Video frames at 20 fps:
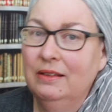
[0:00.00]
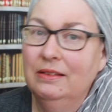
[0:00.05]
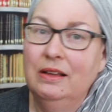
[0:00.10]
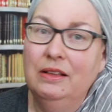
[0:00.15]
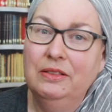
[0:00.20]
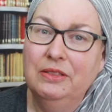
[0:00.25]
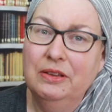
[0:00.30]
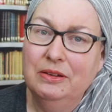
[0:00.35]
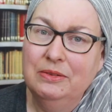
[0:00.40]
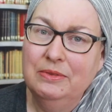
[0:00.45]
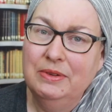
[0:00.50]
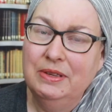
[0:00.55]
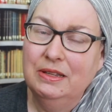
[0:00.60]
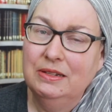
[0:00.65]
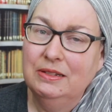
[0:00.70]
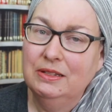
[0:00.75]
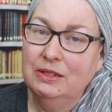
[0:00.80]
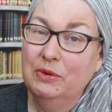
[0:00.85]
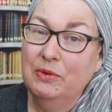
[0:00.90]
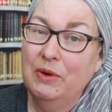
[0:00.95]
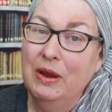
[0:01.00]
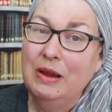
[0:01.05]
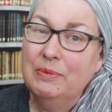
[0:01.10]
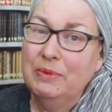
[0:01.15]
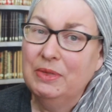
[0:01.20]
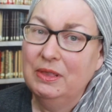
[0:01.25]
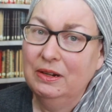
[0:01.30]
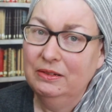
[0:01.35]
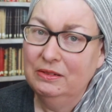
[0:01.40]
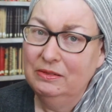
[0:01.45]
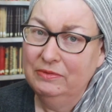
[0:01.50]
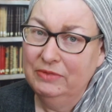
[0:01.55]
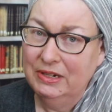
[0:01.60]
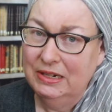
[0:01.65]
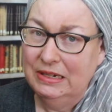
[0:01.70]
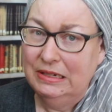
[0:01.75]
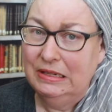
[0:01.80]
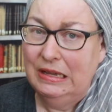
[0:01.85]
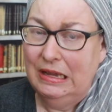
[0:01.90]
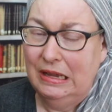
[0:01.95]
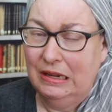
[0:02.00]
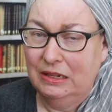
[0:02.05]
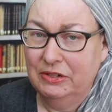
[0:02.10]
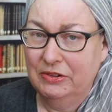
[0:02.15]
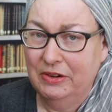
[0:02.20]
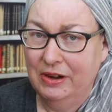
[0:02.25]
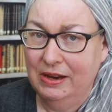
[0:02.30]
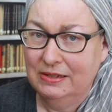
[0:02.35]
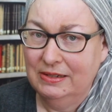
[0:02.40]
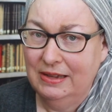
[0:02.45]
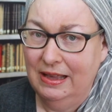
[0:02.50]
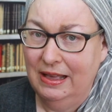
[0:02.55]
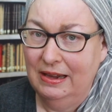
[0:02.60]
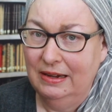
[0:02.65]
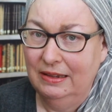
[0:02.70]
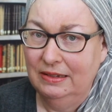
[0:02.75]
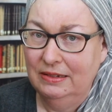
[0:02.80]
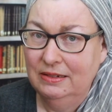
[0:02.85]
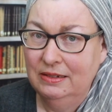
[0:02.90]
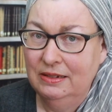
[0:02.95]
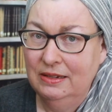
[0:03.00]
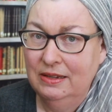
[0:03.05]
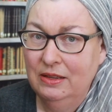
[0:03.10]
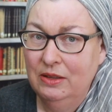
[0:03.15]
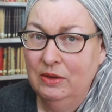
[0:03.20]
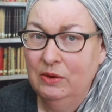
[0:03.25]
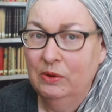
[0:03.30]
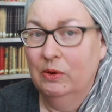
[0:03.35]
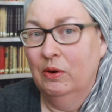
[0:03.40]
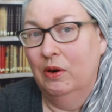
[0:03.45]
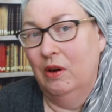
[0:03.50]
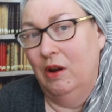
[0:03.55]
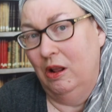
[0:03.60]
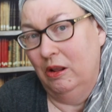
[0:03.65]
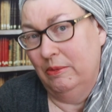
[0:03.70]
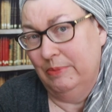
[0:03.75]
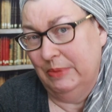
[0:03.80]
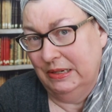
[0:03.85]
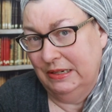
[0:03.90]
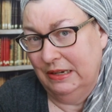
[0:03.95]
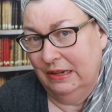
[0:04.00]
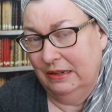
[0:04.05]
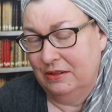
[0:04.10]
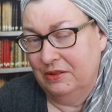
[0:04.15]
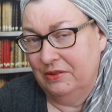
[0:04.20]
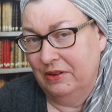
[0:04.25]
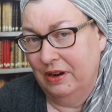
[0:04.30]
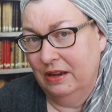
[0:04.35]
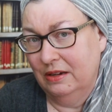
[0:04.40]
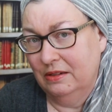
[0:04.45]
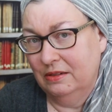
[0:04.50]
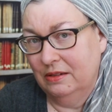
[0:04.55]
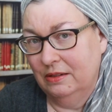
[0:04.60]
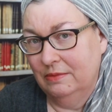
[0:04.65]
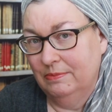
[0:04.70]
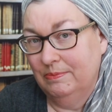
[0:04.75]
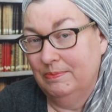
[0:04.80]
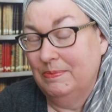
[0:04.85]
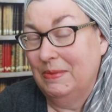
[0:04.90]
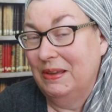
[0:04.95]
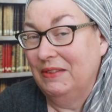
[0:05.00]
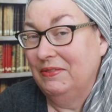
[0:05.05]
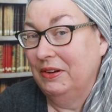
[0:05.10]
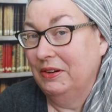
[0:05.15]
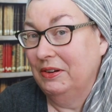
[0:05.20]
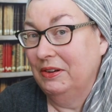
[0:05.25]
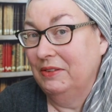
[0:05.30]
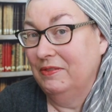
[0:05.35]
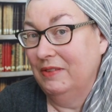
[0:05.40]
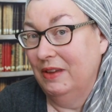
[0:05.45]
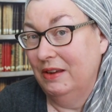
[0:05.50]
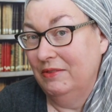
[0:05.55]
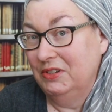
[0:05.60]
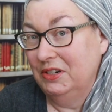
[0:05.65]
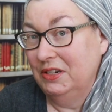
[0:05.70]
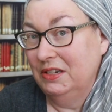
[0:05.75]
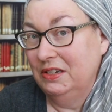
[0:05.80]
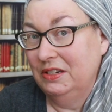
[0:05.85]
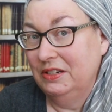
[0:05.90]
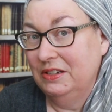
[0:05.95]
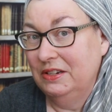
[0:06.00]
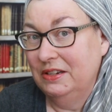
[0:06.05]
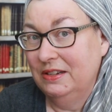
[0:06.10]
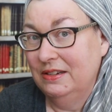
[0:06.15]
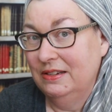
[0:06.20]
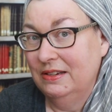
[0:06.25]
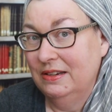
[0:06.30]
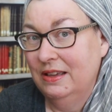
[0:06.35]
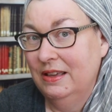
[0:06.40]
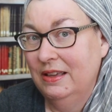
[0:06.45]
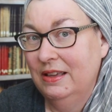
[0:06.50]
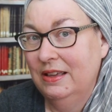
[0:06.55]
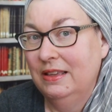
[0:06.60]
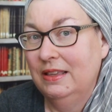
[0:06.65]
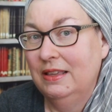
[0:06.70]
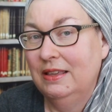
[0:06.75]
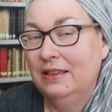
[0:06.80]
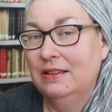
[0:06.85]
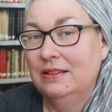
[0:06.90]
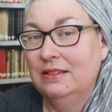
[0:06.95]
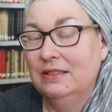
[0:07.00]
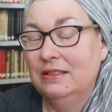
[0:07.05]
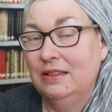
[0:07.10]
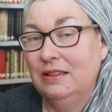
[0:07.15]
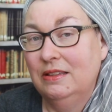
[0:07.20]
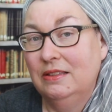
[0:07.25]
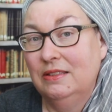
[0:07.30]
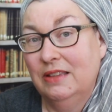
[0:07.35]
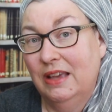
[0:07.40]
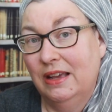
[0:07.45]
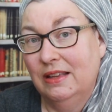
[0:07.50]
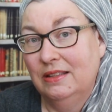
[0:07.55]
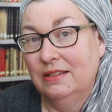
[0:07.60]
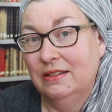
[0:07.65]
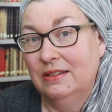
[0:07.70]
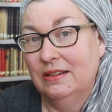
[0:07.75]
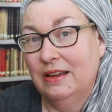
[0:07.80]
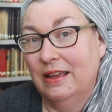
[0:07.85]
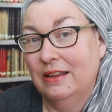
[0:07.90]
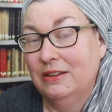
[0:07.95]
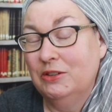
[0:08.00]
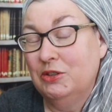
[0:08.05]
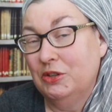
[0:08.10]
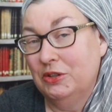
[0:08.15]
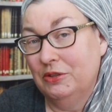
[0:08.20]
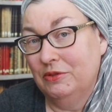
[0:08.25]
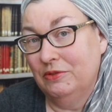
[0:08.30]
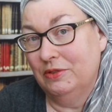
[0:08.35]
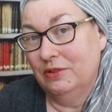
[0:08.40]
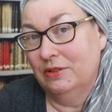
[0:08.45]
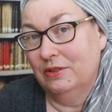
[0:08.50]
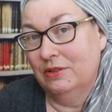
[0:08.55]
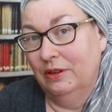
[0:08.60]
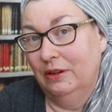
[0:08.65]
Although it's great with a little vanilla extract added, or almond extract, my very favorite addition is the zest and juice